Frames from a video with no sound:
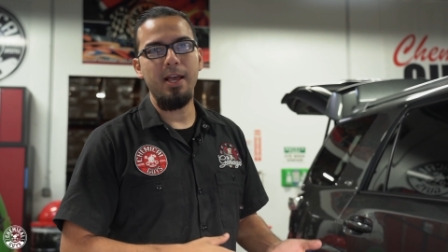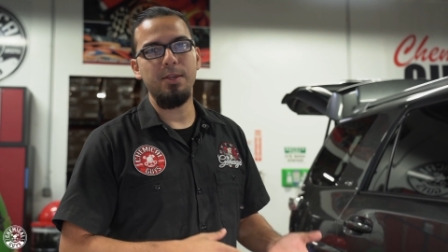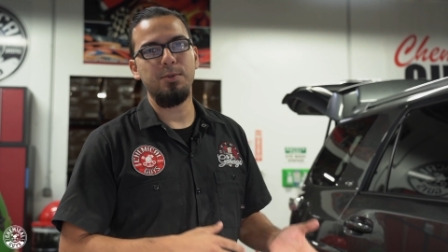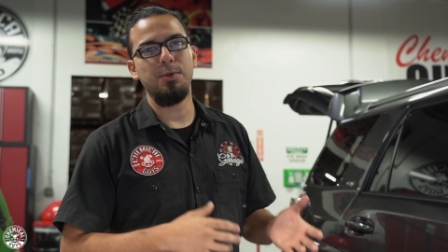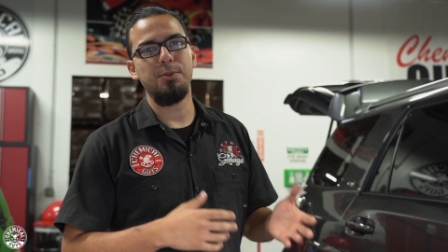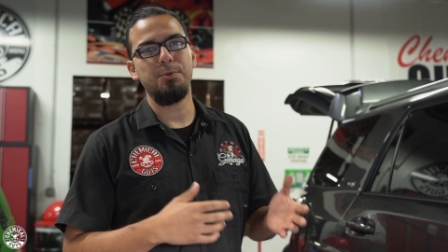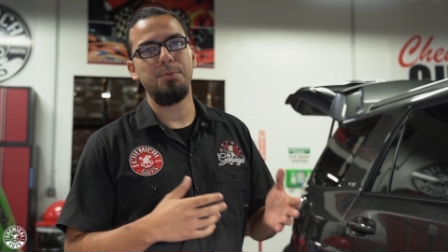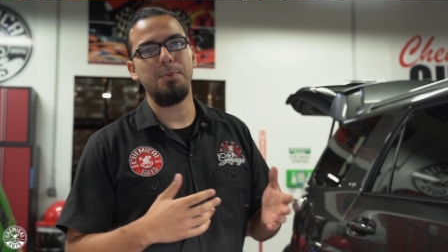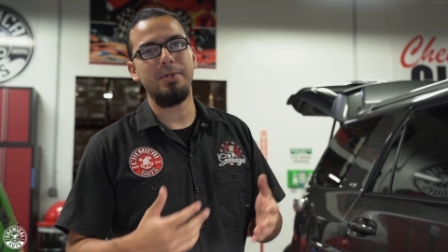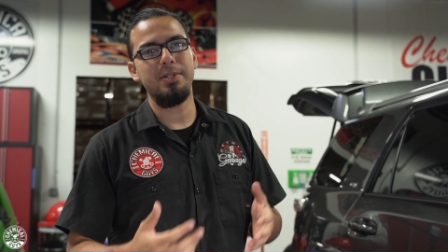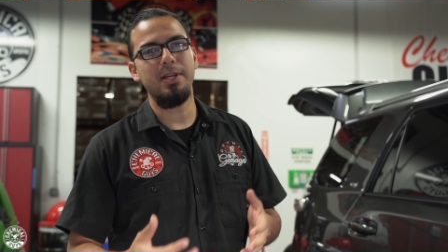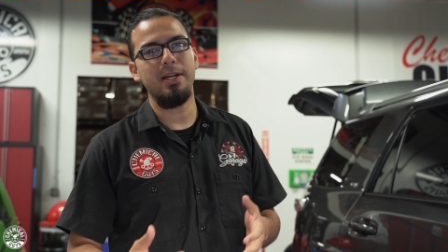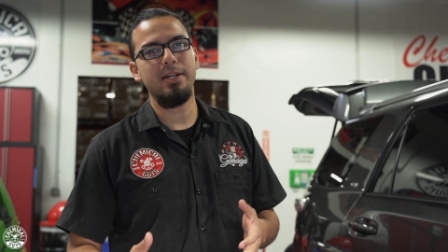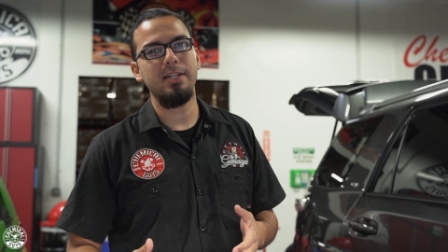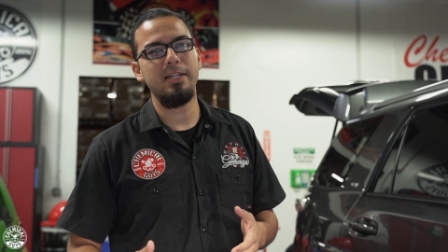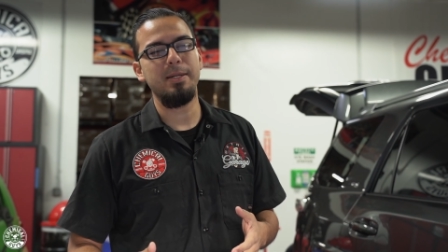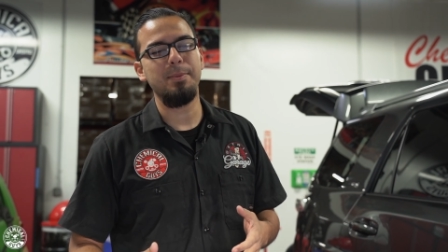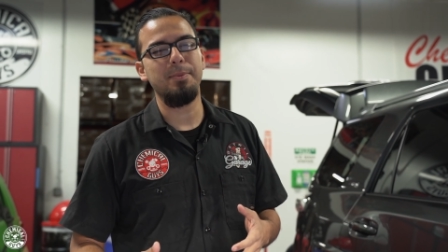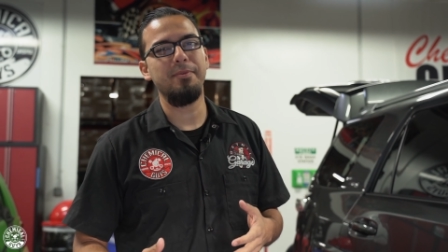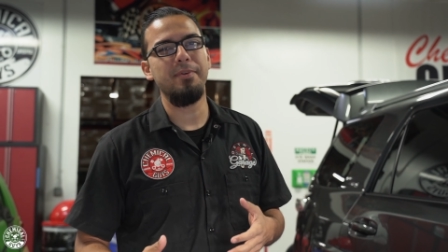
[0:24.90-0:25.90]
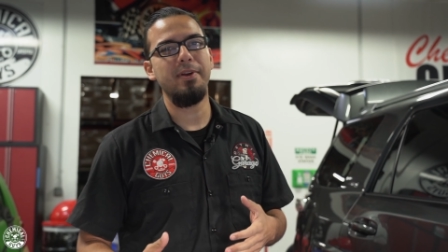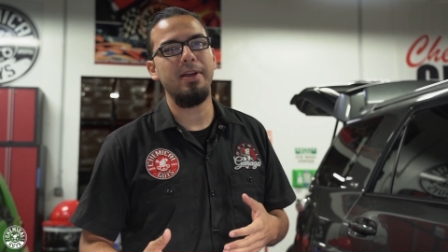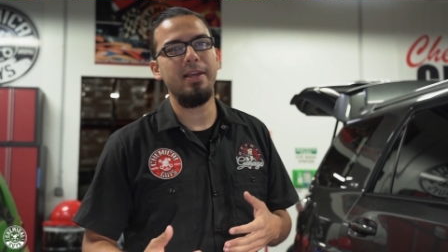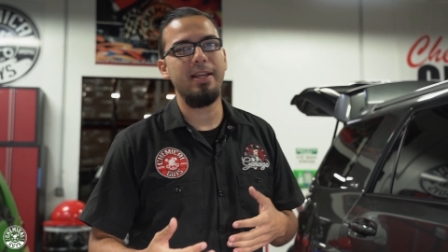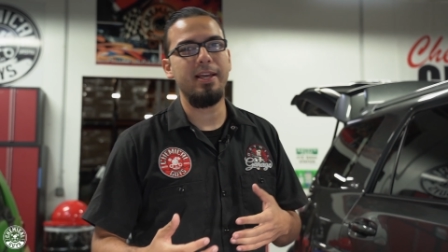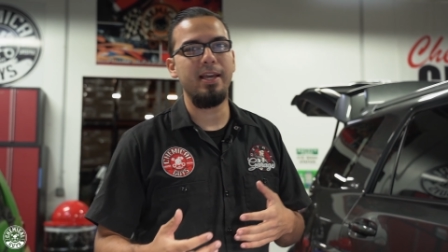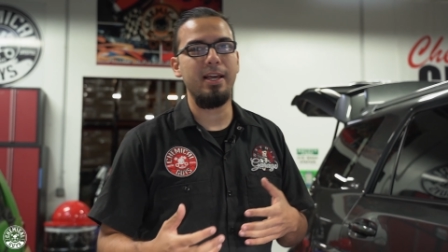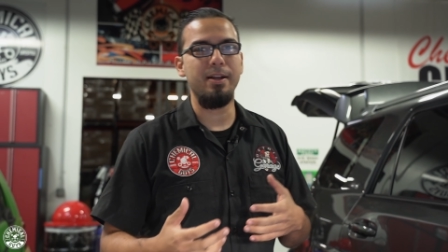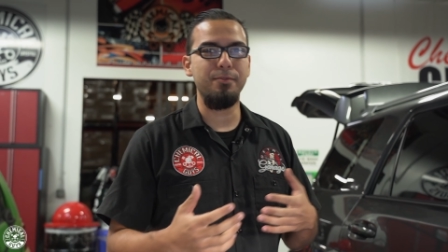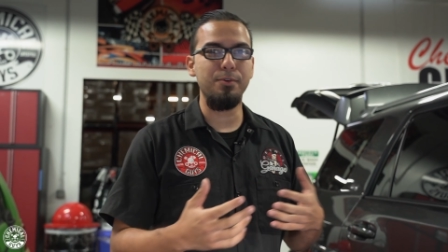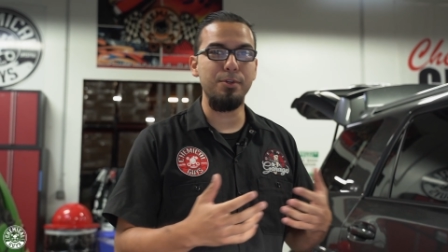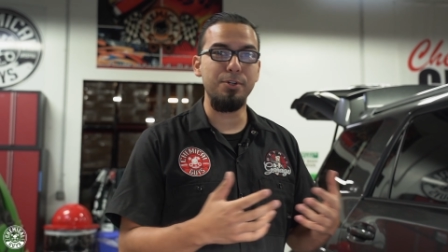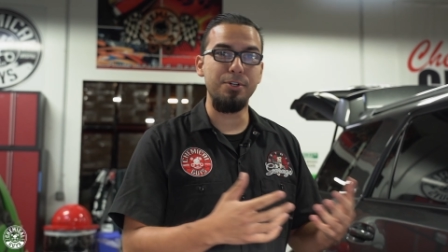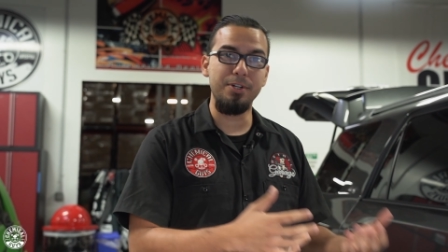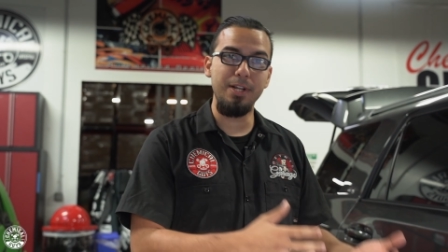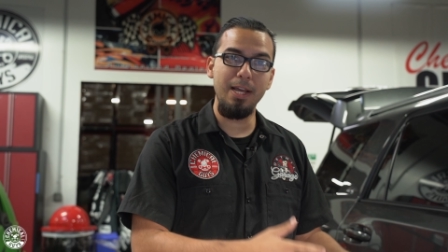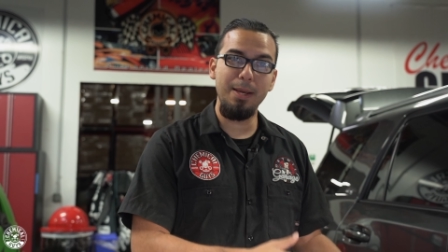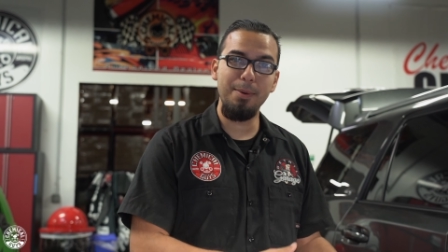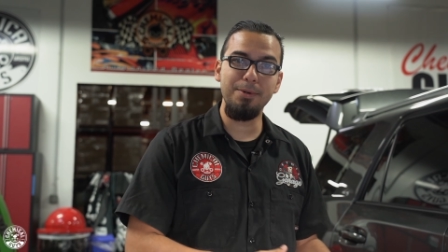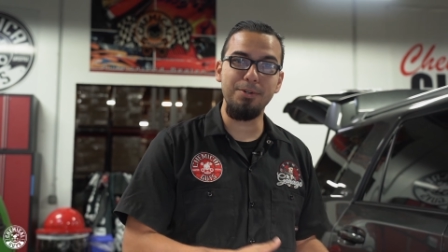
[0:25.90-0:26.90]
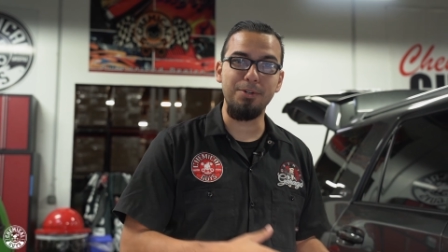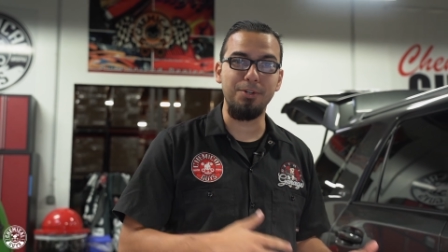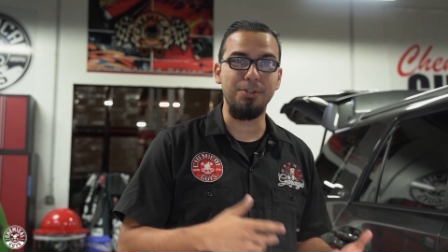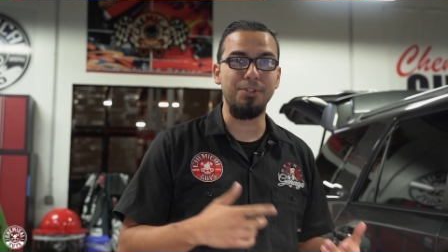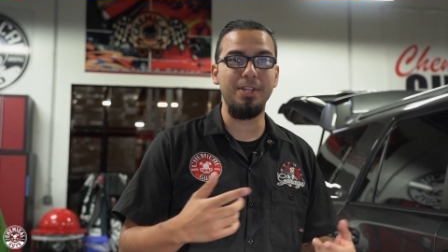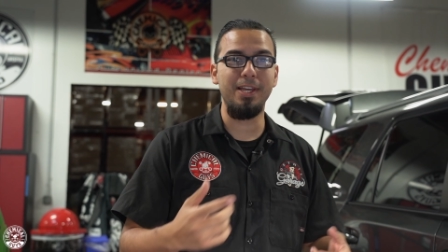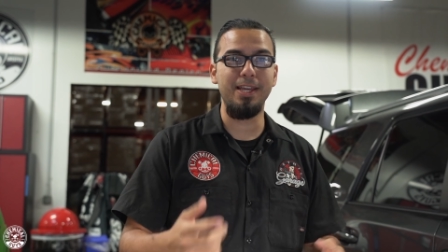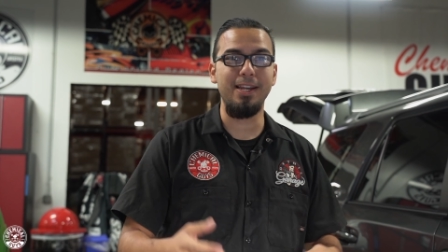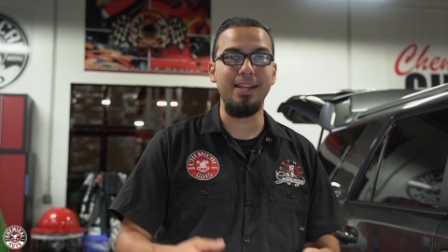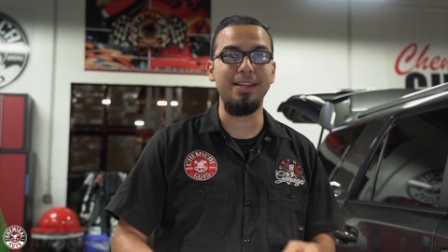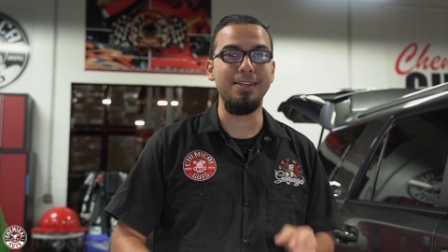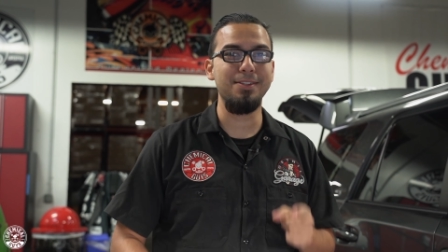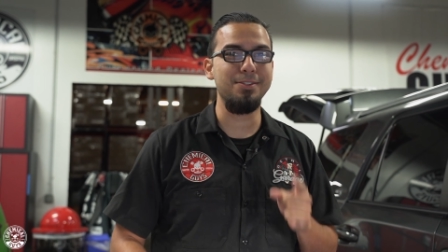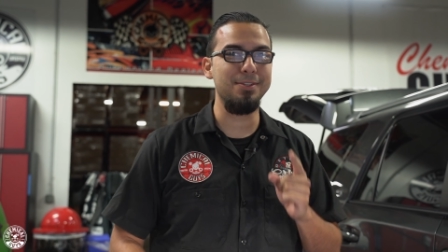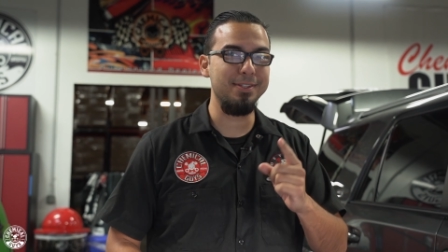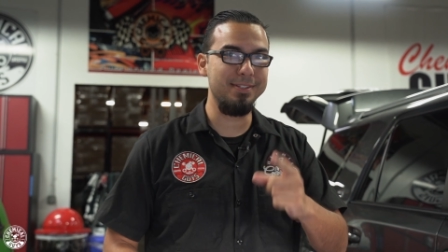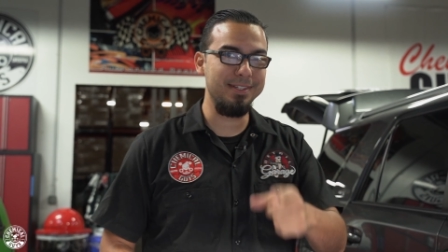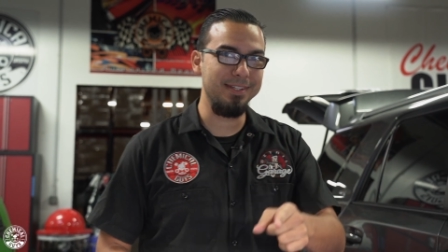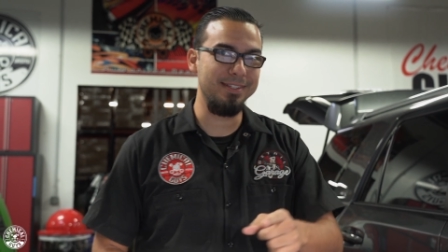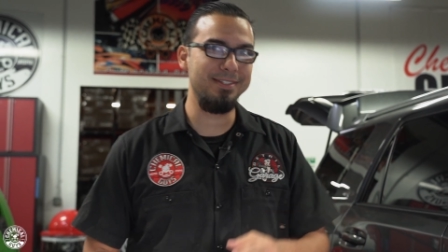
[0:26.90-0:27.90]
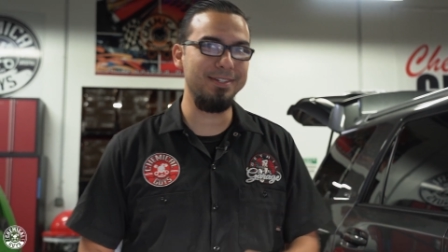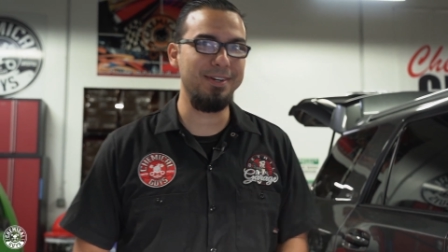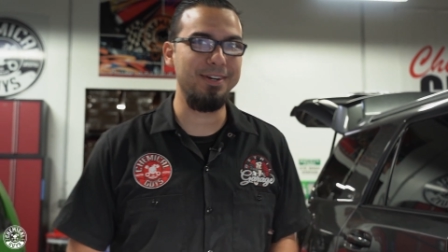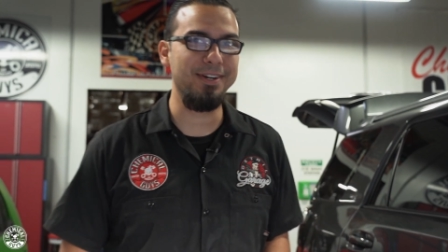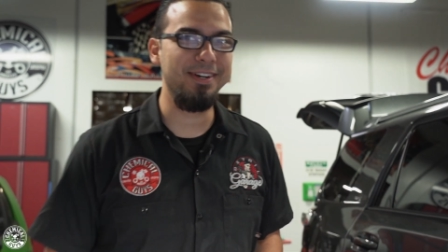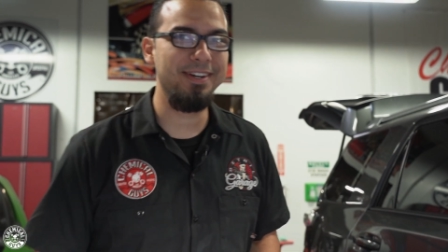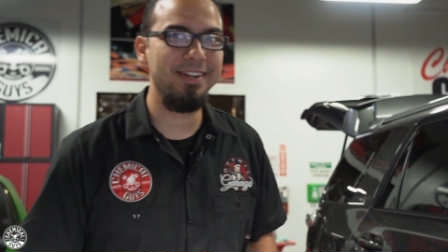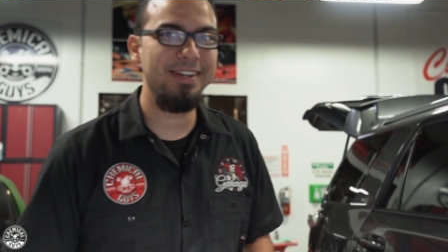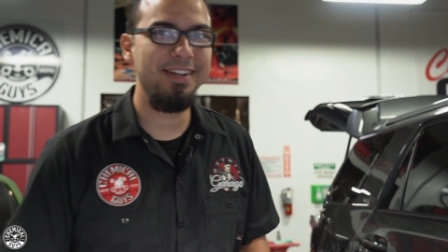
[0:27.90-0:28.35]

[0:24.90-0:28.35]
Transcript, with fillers: as well as protect it to prevent any kind of future damage or staining. So let's get started.